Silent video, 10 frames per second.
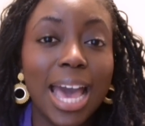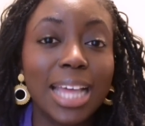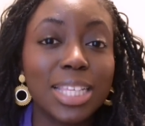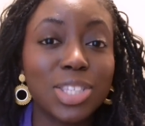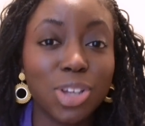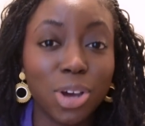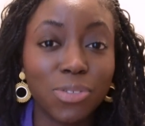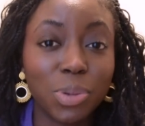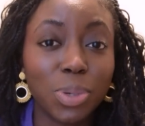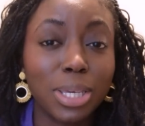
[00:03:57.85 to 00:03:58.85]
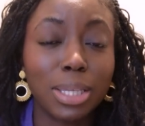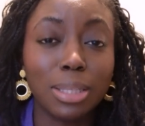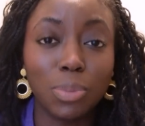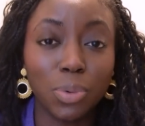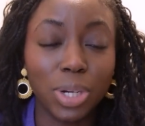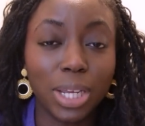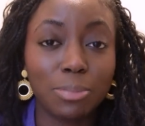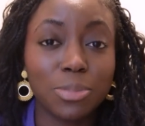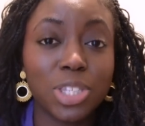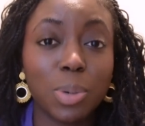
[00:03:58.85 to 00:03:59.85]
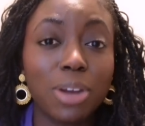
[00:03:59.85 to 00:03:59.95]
at the start of the week in the morning, so